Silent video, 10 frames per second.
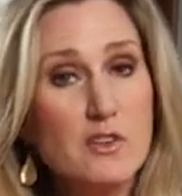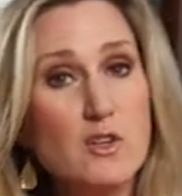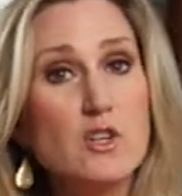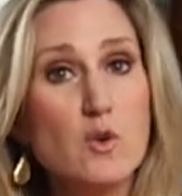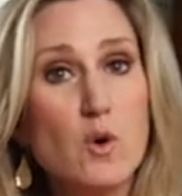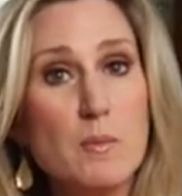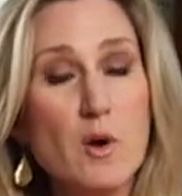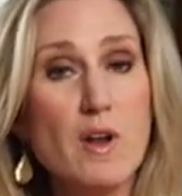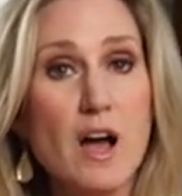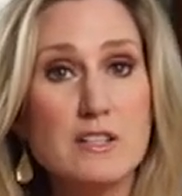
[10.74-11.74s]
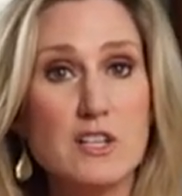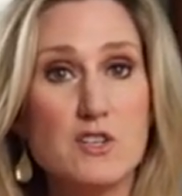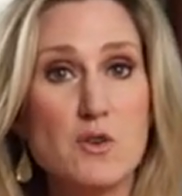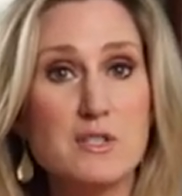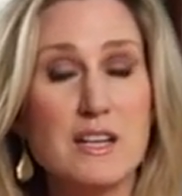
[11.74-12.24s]
feel-good hormone,
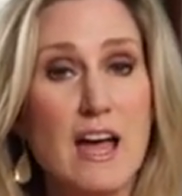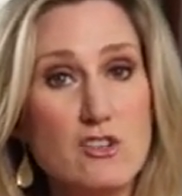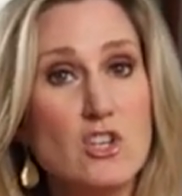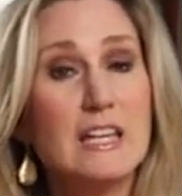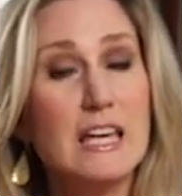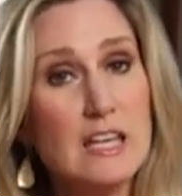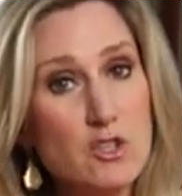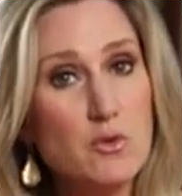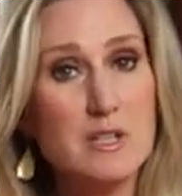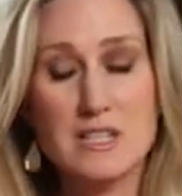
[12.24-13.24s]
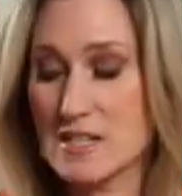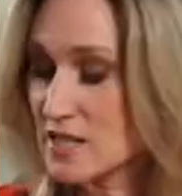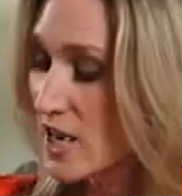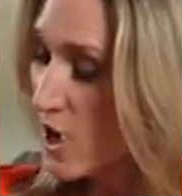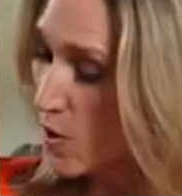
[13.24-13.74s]
oxytocin, actually
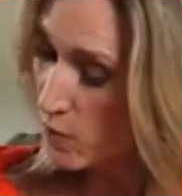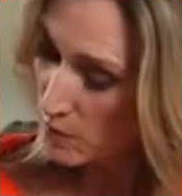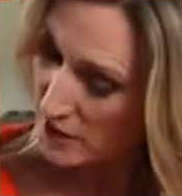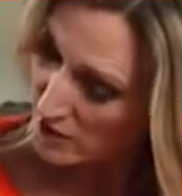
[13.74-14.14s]
increases when we